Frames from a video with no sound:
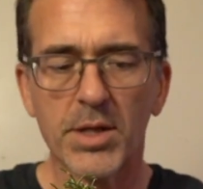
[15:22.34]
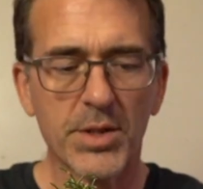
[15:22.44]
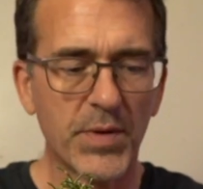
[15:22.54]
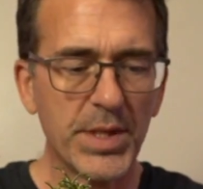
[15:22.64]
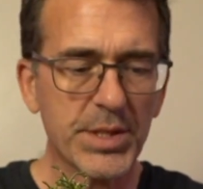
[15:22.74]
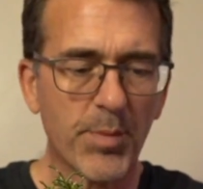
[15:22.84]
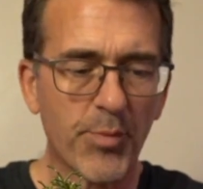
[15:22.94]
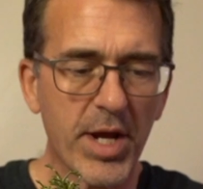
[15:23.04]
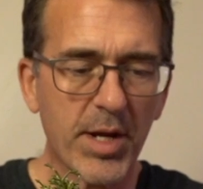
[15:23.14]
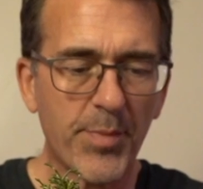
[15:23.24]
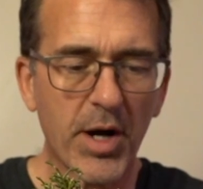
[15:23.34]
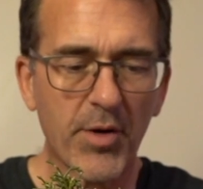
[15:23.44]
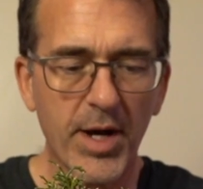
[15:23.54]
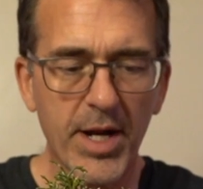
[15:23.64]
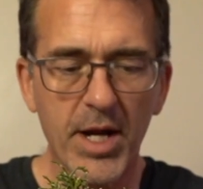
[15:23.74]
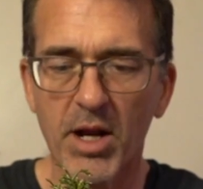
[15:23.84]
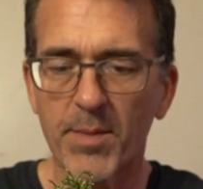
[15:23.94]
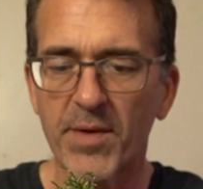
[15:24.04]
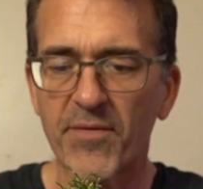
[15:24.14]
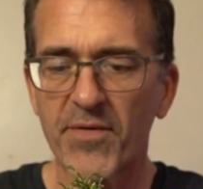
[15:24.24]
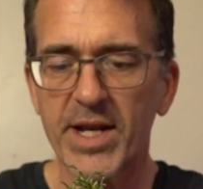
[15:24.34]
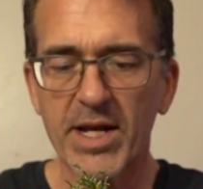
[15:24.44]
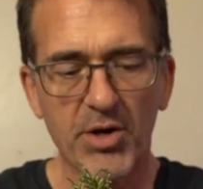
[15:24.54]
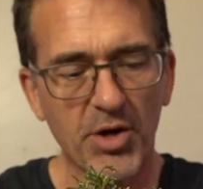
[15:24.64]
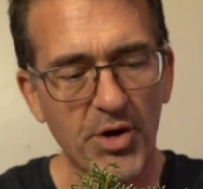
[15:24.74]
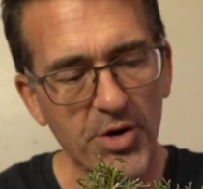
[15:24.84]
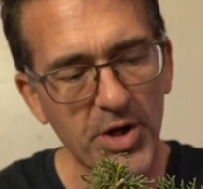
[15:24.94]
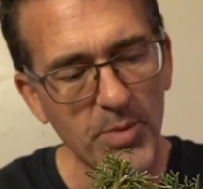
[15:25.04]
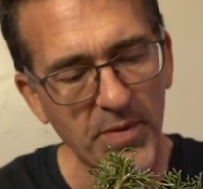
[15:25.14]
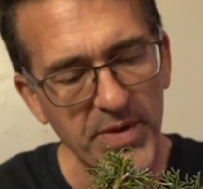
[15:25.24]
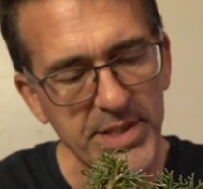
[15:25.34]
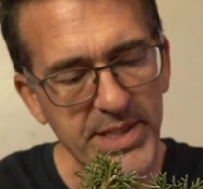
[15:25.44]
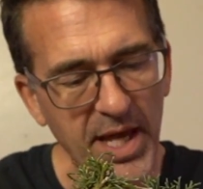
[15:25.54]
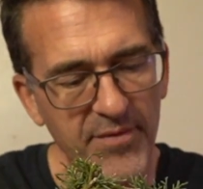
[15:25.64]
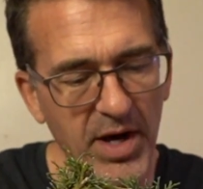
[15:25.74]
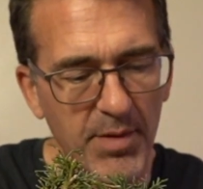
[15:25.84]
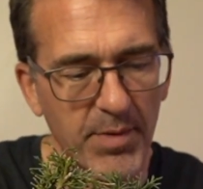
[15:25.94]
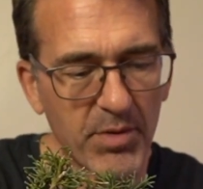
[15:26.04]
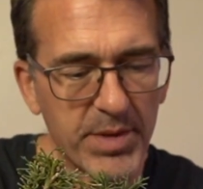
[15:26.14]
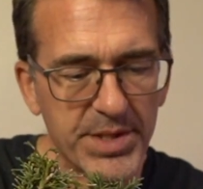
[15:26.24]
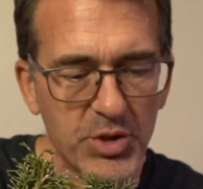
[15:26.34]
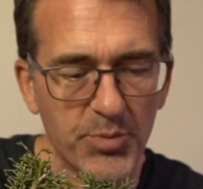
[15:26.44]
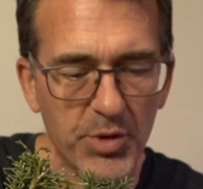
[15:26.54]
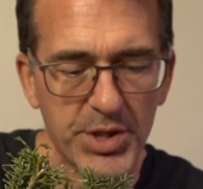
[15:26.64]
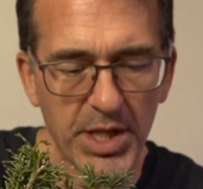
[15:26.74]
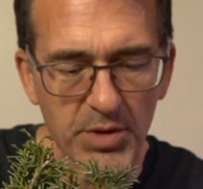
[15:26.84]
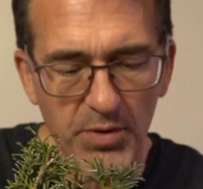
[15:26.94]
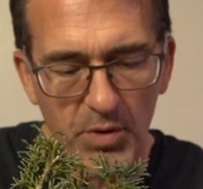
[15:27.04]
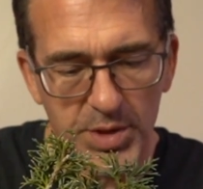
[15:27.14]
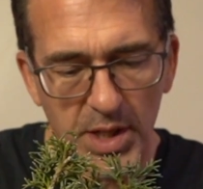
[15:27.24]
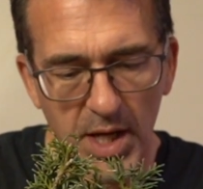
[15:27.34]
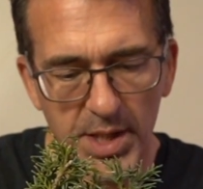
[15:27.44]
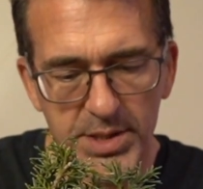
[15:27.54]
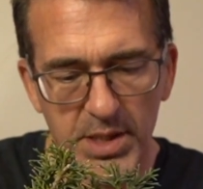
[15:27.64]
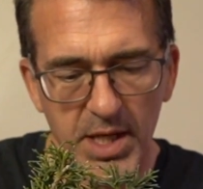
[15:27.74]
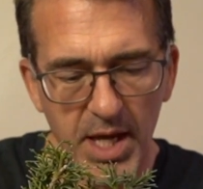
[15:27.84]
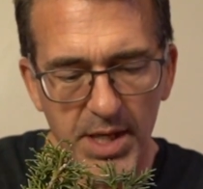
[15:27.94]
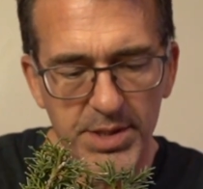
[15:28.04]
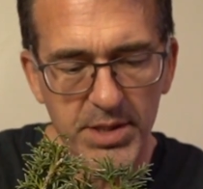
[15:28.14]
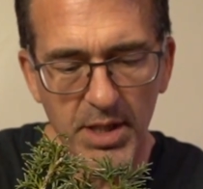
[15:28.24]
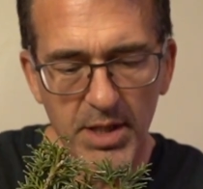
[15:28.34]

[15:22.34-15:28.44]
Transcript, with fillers: So these are going to break apart right here, and I'm going to find out in a hurry what these have on them. I'm going to be super gentle though, just in case.